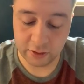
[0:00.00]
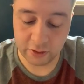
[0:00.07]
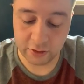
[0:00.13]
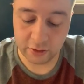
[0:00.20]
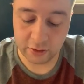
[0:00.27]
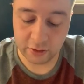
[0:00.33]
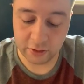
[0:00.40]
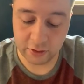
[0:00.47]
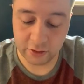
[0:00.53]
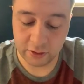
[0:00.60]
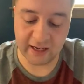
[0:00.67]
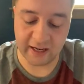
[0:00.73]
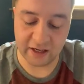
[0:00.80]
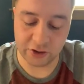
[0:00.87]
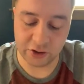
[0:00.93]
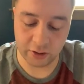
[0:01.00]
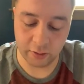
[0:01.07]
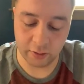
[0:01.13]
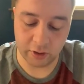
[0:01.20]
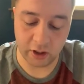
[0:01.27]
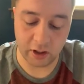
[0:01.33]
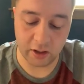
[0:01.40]
Giovanni
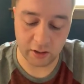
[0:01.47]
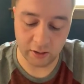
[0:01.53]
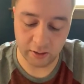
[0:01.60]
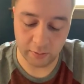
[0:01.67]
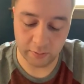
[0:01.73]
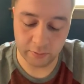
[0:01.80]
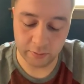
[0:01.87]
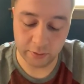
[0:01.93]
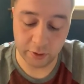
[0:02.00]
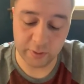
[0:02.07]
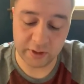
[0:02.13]
Angelo Carlo,